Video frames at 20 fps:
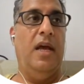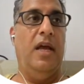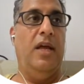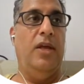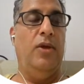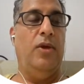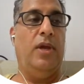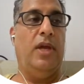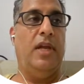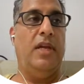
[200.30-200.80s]

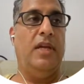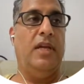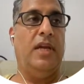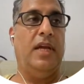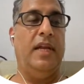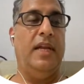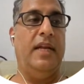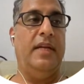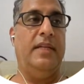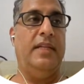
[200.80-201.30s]
you can
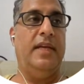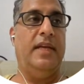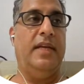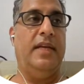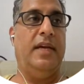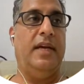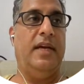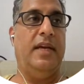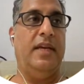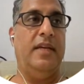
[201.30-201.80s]
connect
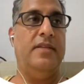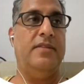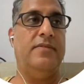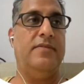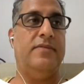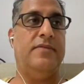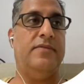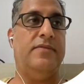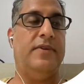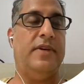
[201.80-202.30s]
that Hugging
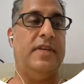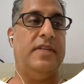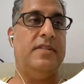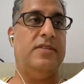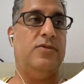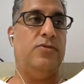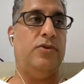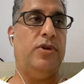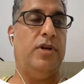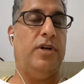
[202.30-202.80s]
Face
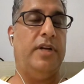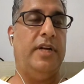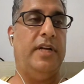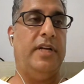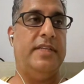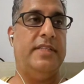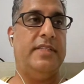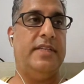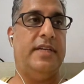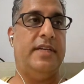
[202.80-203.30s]
to your
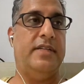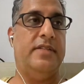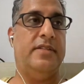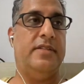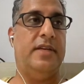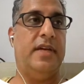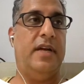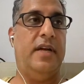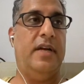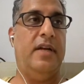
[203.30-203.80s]
datasets,
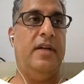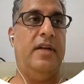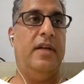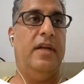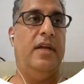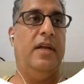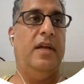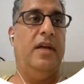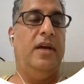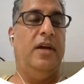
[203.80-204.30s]
and
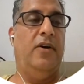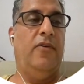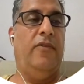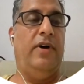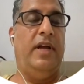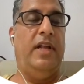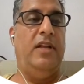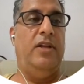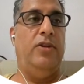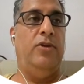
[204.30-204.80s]

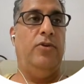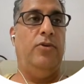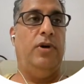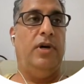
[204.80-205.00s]
while